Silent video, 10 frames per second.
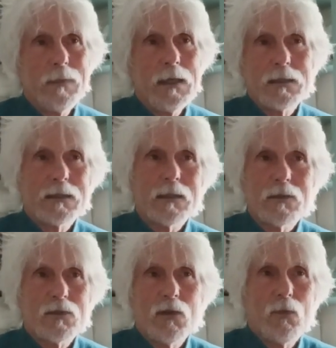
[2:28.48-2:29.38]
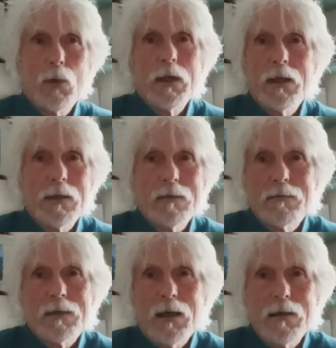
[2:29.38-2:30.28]
editing software
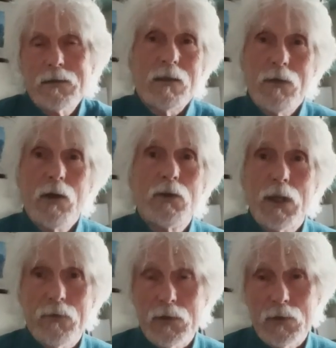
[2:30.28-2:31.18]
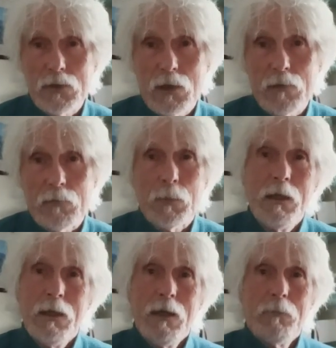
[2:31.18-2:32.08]
does. I've only ever used Lightroom,
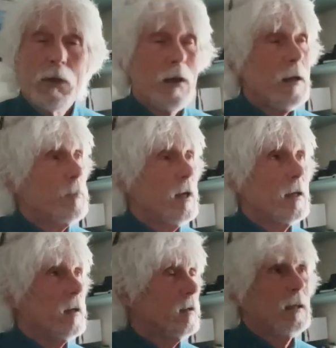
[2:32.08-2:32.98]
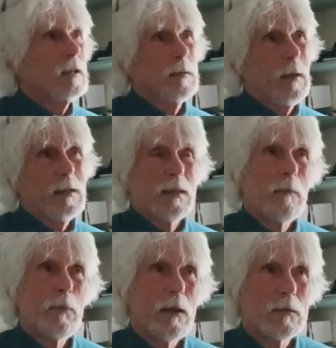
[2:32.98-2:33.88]
but I pay, I think it's about
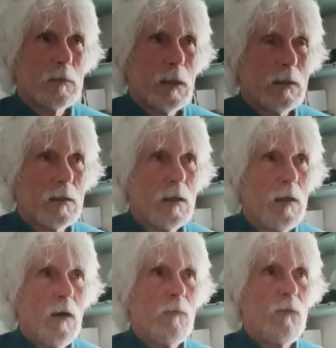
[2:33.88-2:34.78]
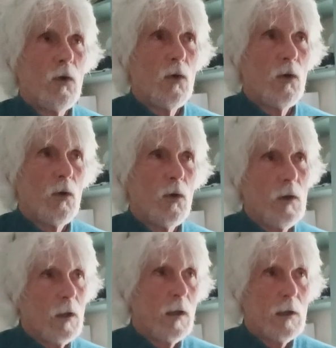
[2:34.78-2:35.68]
£10 a month
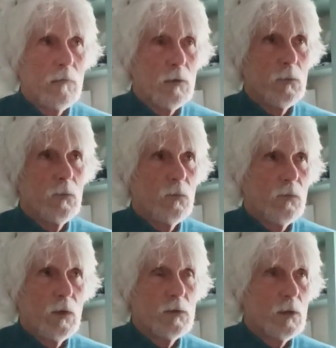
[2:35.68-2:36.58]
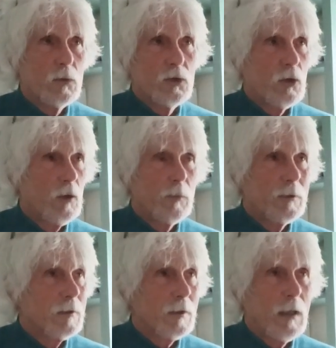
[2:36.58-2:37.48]
for Lightroom, Photoshop,
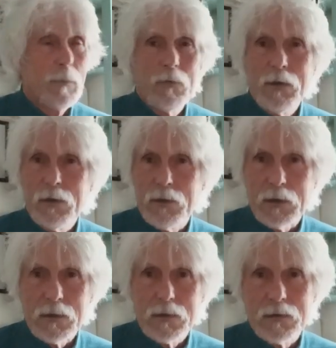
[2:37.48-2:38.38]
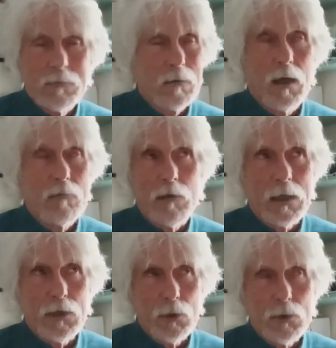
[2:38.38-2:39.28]
and a couple of other things that I
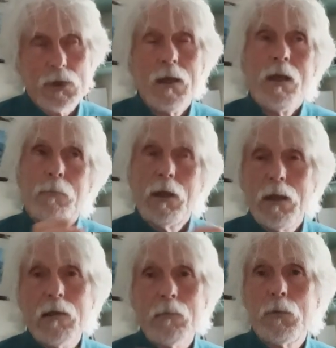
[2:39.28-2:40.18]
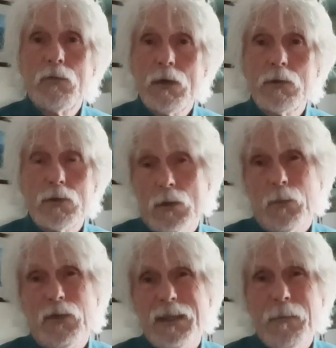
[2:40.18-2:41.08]
really use. But Lightroom and
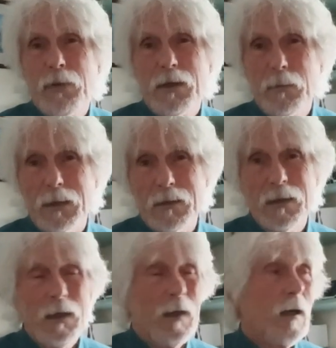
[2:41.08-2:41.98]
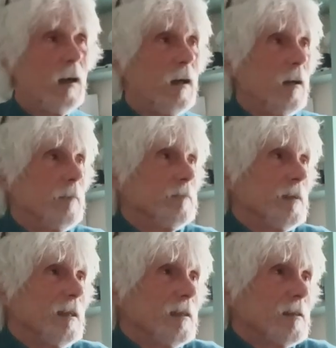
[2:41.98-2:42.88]
Photoshop for £10 a month,
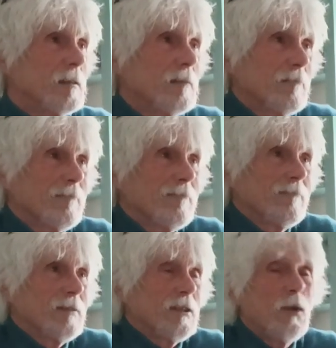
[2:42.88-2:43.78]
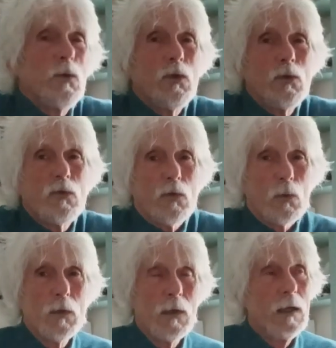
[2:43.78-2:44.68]
um, it's so
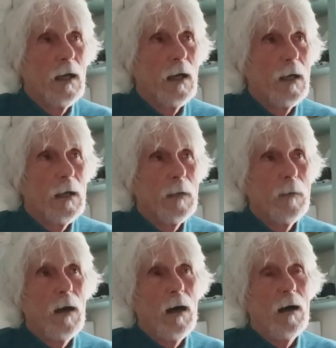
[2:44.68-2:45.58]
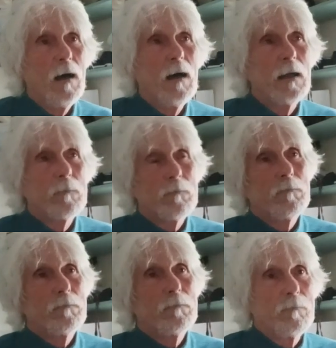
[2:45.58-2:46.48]
useful. Uh, I,
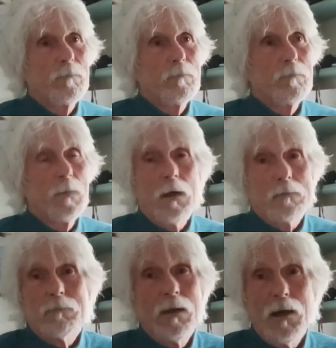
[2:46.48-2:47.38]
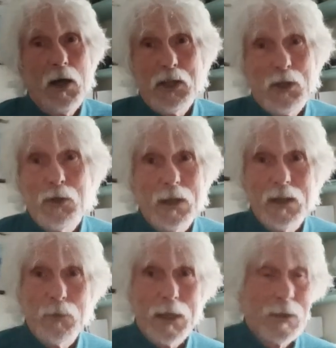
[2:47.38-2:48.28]
I, I couldn't
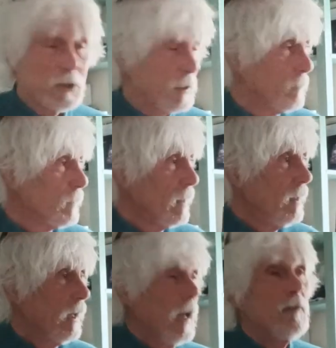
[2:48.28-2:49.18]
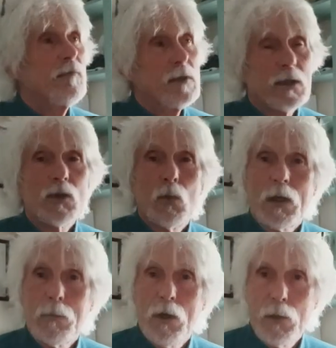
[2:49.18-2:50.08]
live without it. Every single
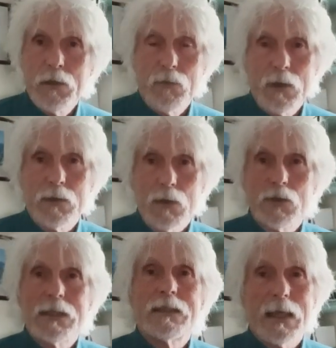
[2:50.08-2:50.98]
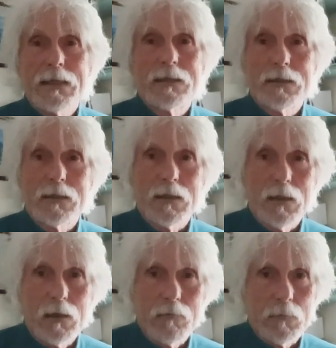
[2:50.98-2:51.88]
one of my wedding photos is edited in
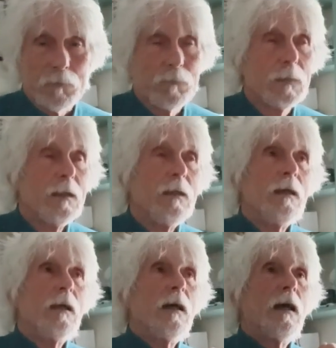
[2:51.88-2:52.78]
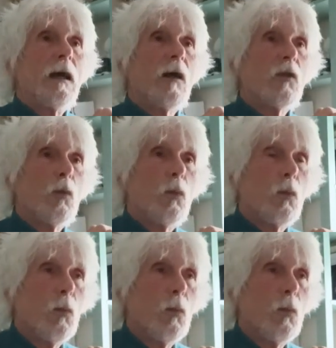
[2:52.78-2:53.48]
Lightroom. And the,